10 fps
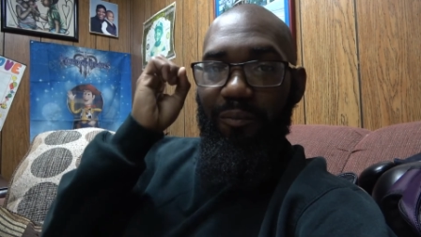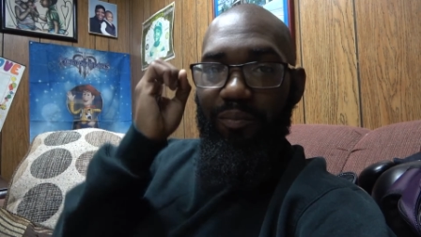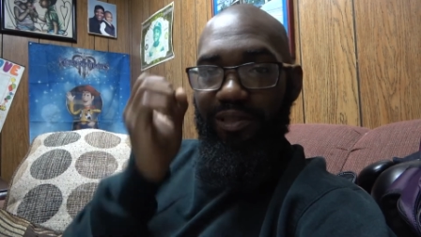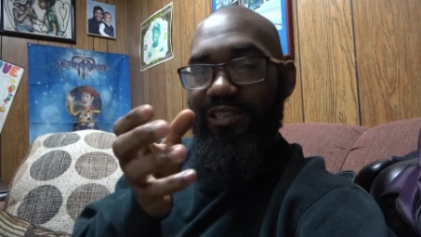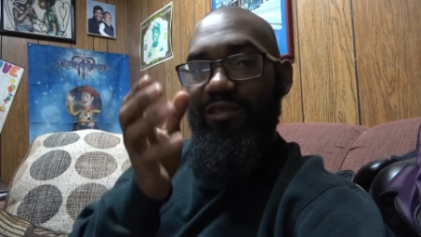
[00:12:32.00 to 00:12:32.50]

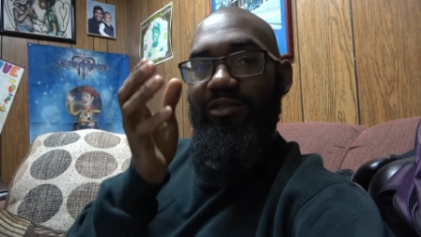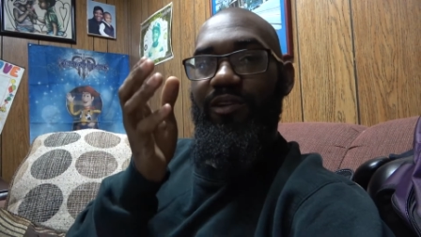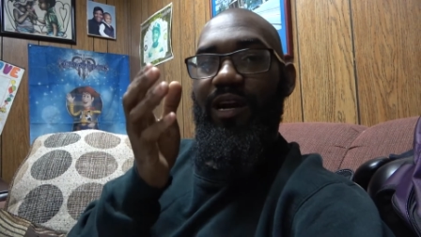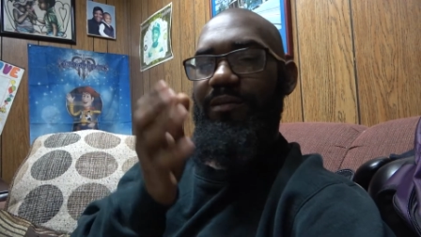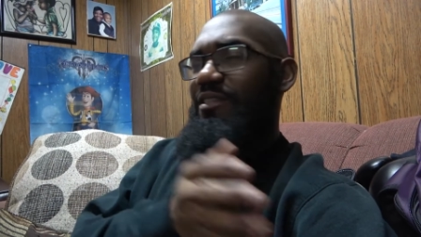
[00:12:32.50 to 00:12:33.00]
please
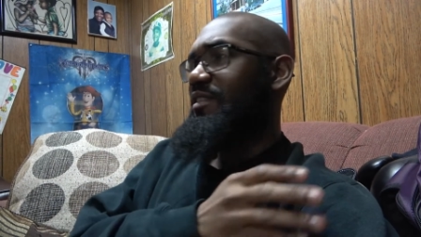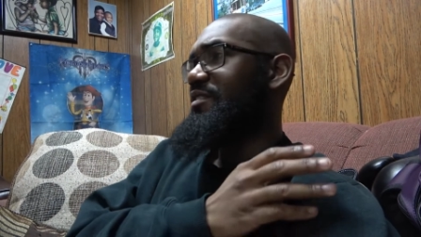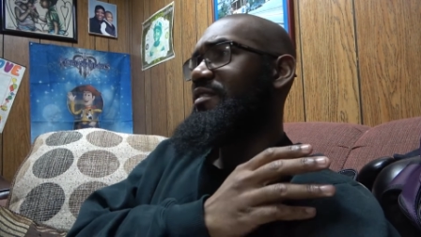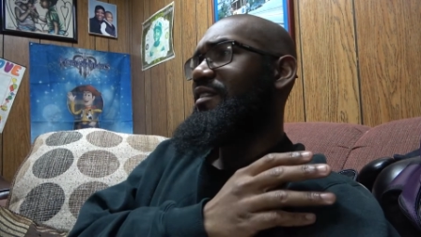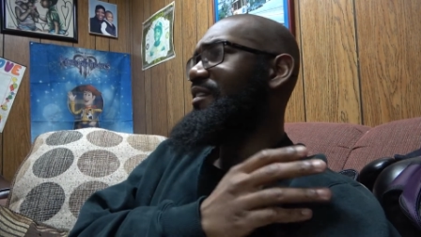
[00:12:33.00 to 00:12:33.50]
subscribe because
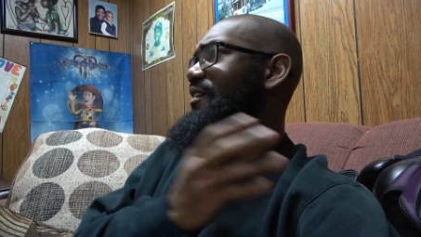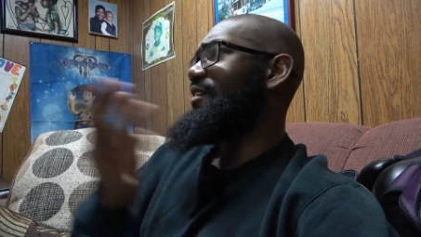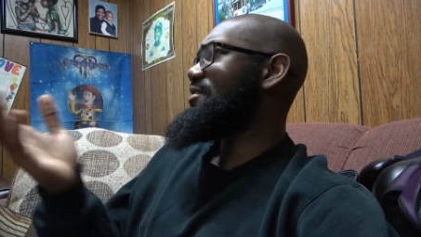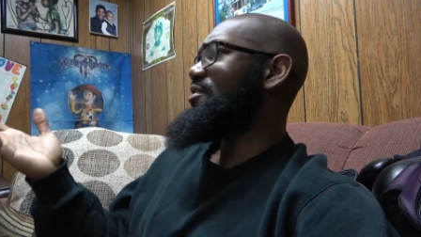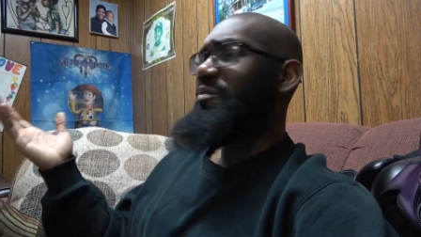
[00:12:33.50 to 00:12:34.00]
there's
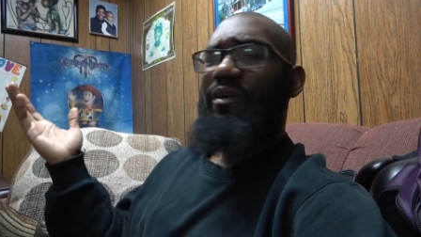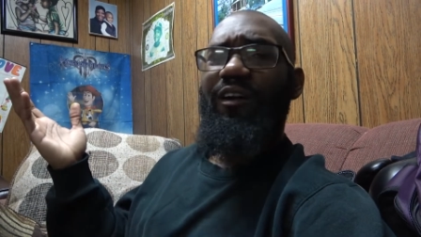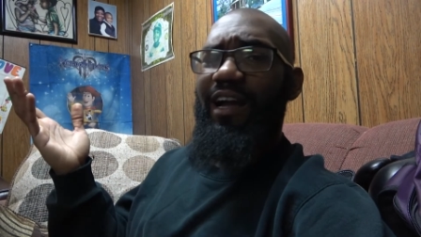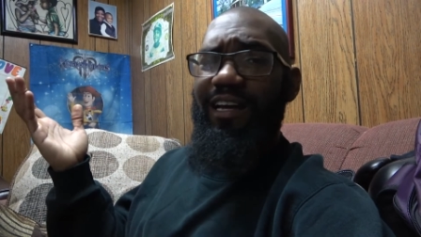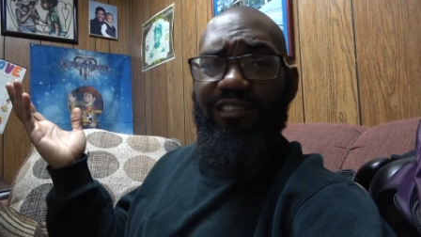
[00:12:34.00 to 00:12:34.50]
there's gonna be
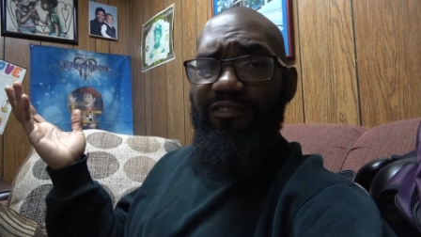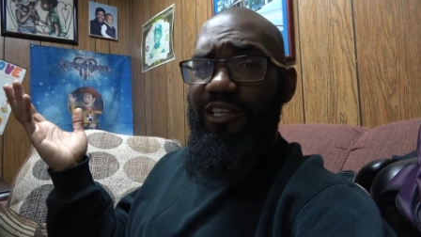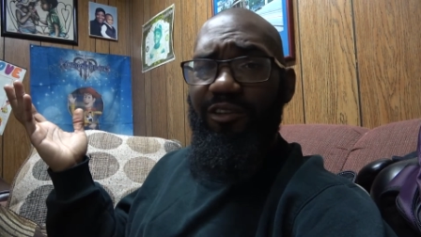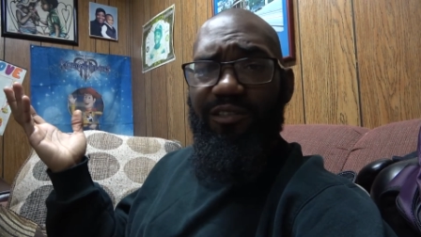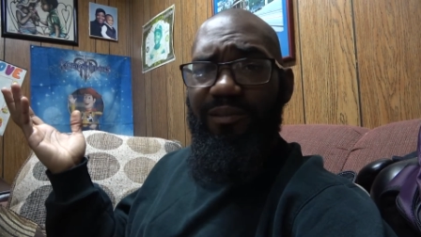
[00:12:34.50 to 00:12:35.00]
all kinds of
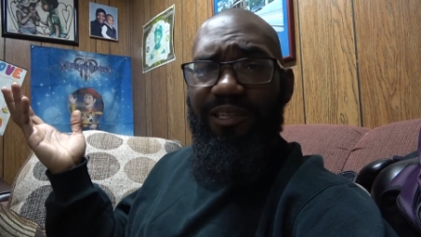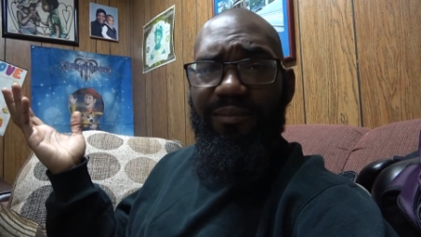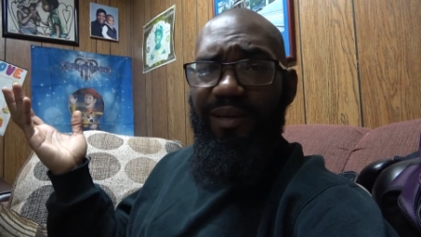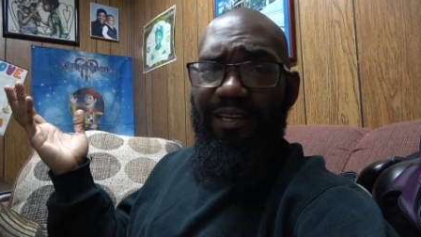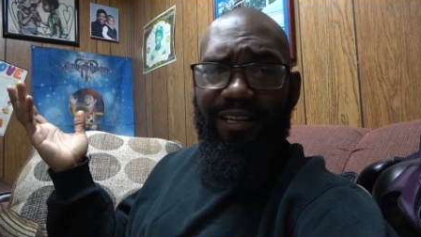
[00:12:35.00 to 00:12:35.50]
videos I'm gonna
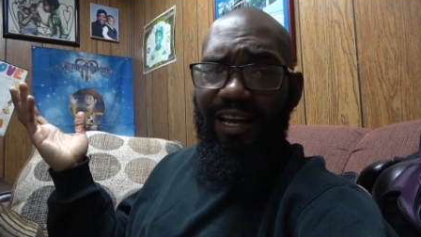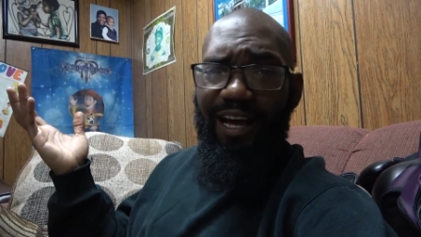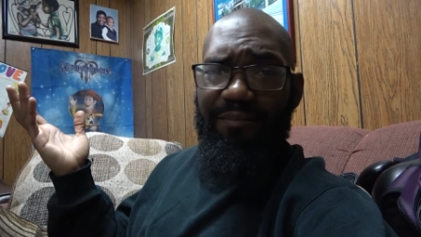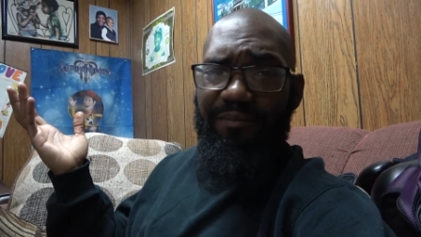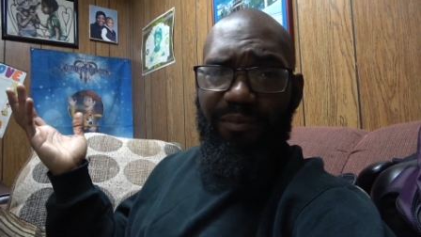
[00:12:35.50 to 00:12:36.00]
make. Like
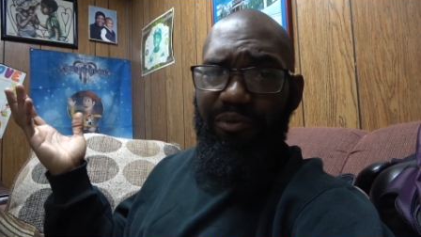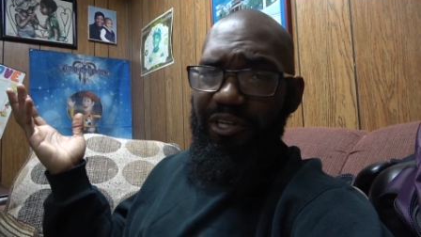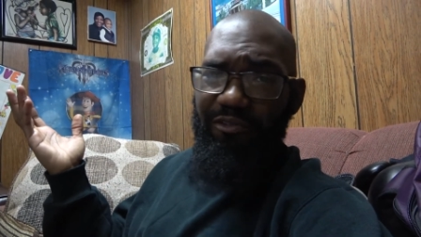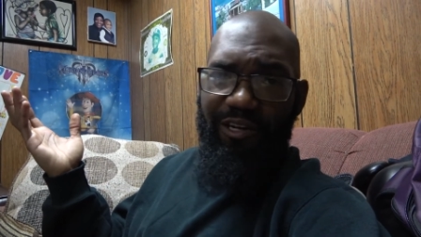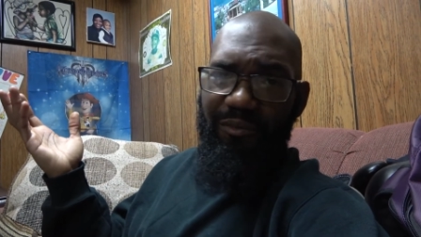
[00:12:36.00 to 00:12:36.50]
I'm a
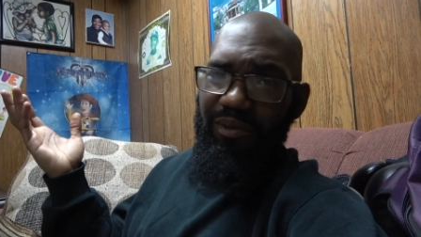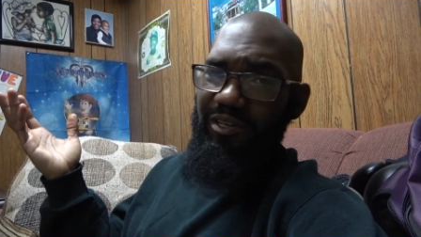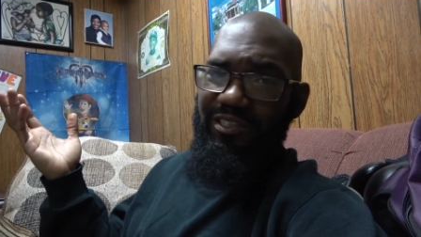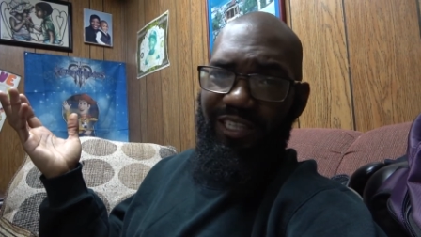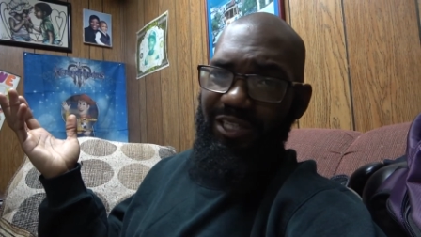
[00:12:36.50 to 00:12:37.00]
pretty random
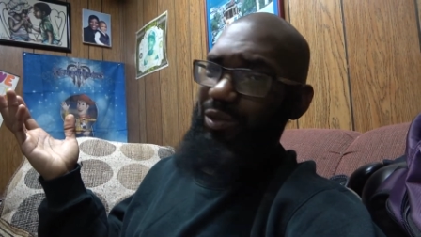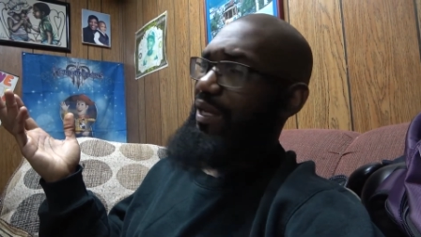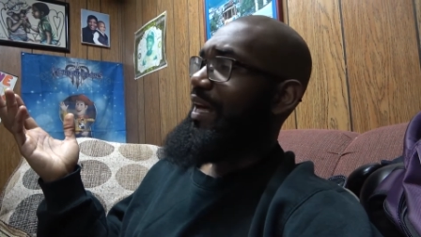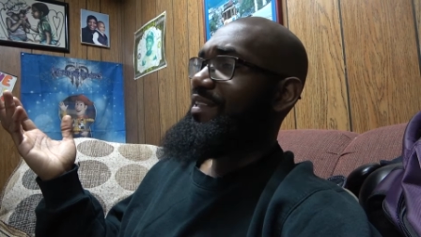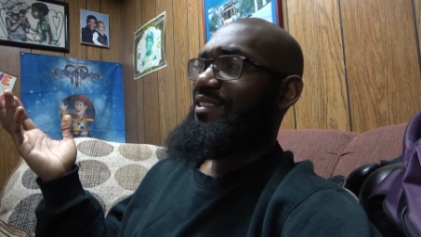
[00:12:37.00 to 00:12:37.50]
person. I do a
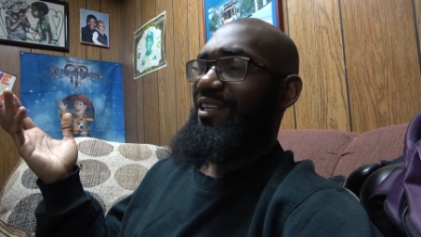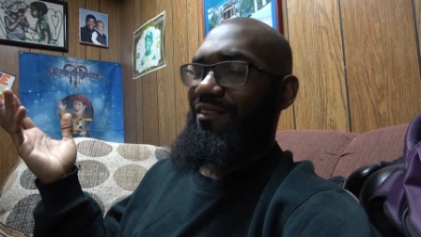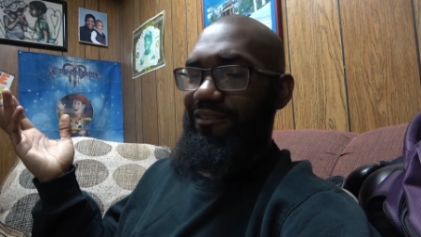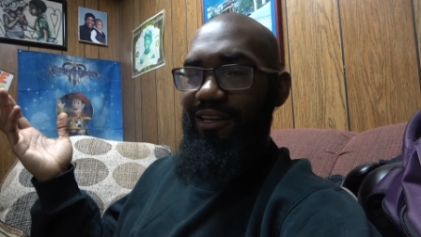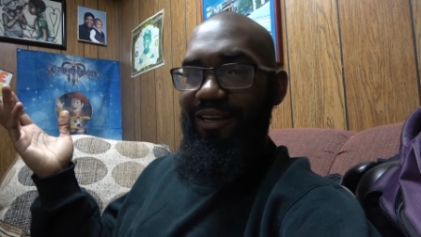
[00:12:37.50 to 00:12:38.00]
lot of
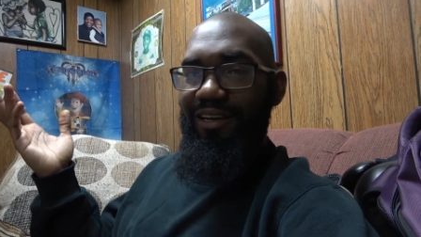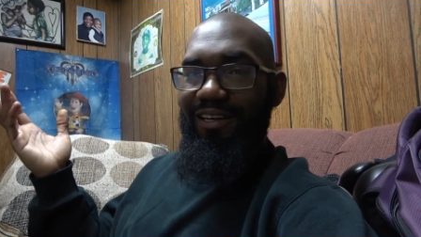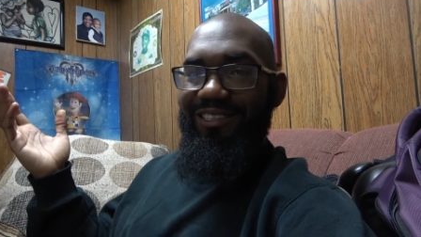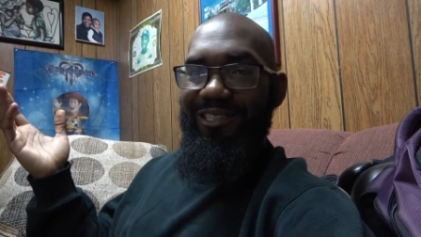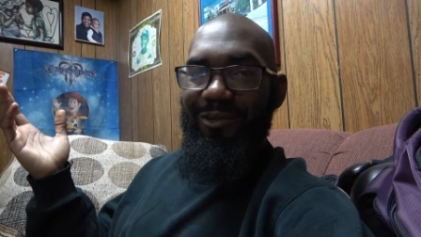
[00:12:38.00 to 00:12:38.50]
stuff.
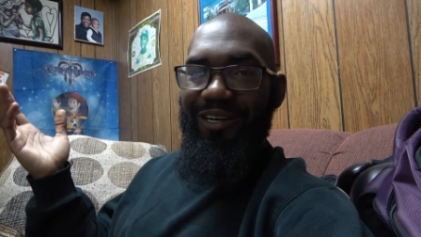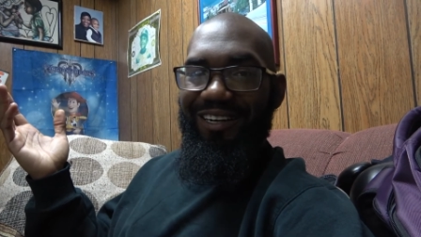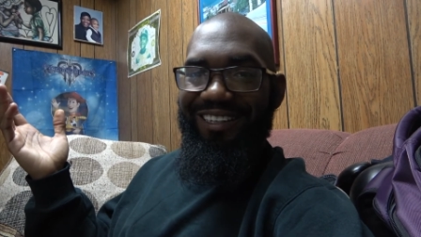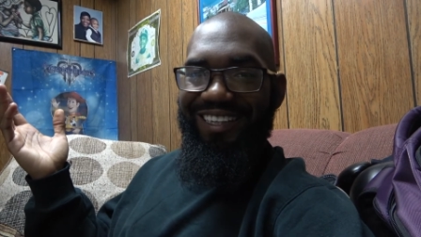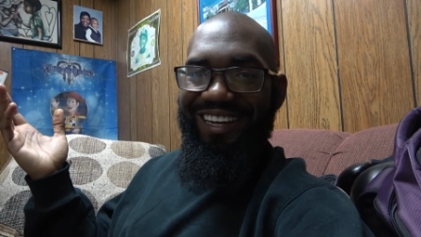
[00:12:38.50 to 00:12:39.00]
So
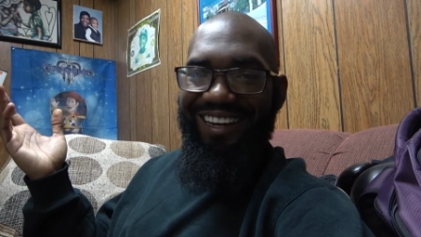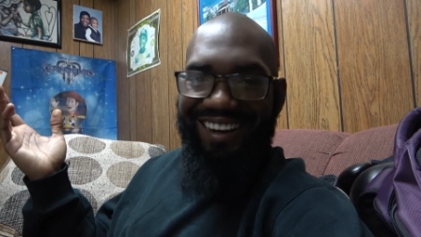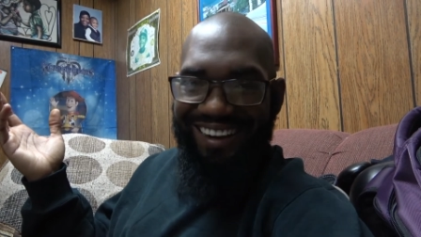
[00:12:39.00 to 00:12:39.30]
uh, yeah.